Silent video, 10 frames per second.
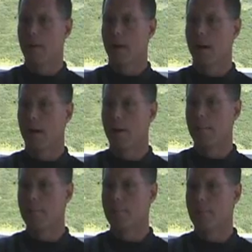
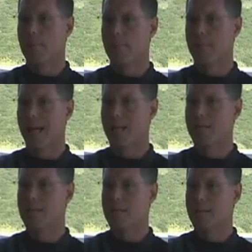
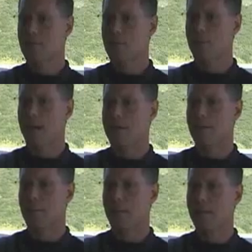So you ask
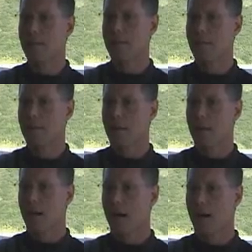me
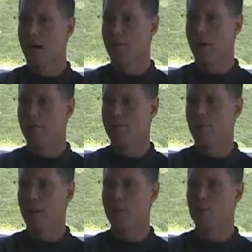if I
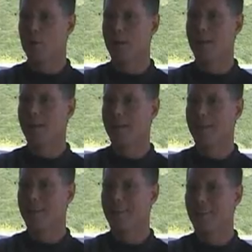fully, really
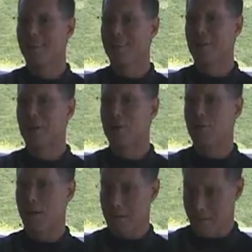
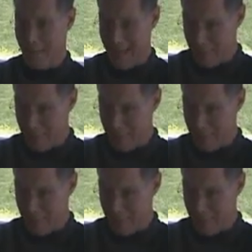faced that